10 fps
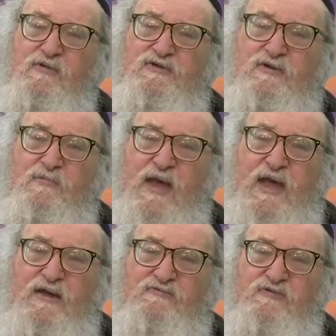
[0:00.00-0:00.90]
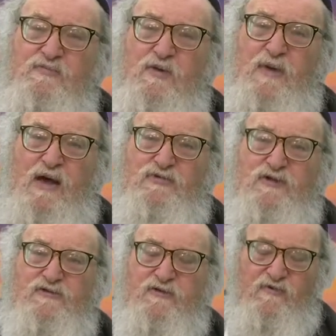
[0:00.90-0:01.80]
There is a man from the
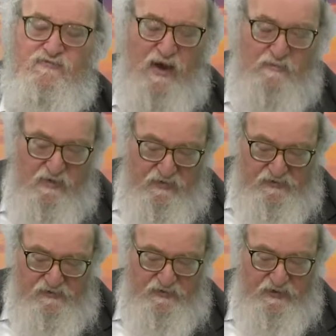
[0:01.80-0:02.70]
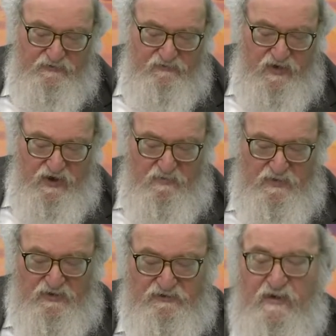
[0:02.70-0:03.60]
mountains of Ephraim. Now this is a little
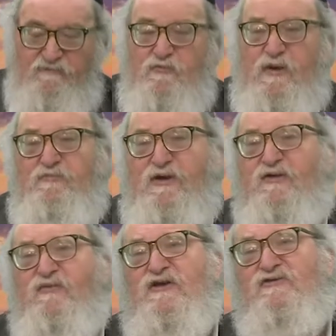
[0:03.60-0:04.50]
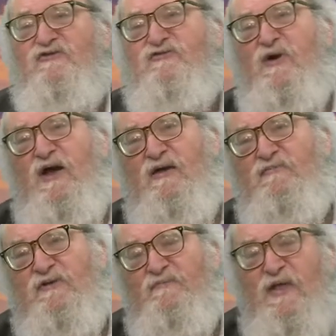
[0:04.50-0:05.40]
shver because Sheva ben Bichri is
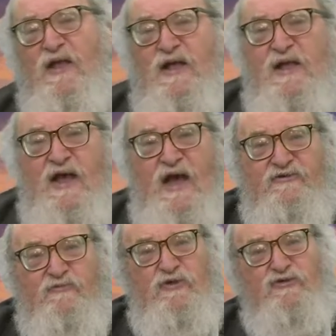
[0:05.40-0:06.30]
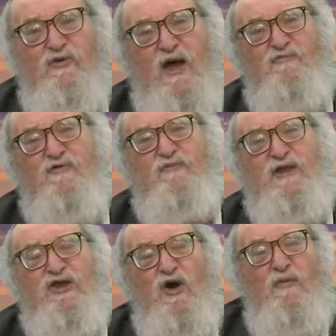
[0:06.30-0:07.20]
described as from the tribe of
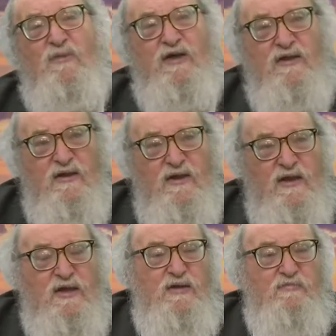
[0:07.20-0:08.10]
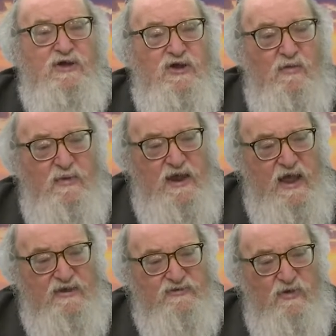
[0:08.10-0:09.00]
Binyamin. Binyamin
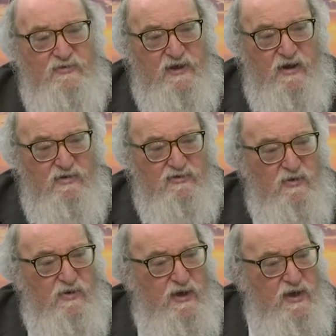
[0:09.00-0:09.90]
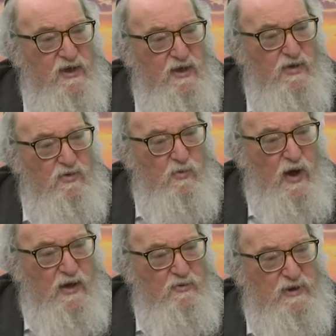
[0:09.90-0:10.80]
had its own territory.
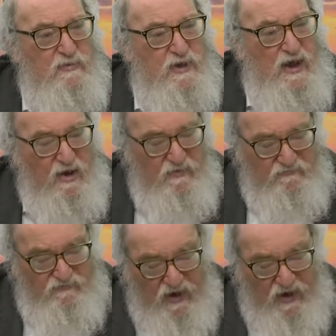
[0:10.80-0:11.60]
Why would he be Har